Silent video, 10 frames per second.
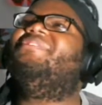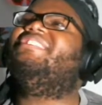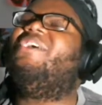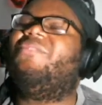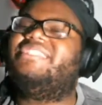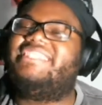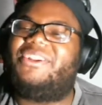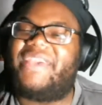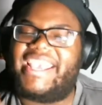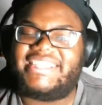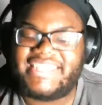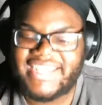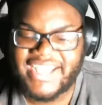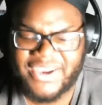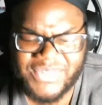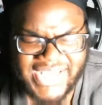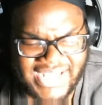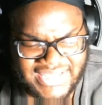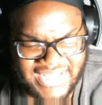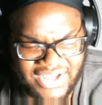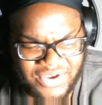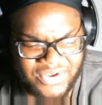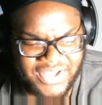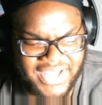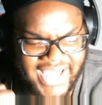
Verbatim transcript: What's that one scene on AT? Was ATL?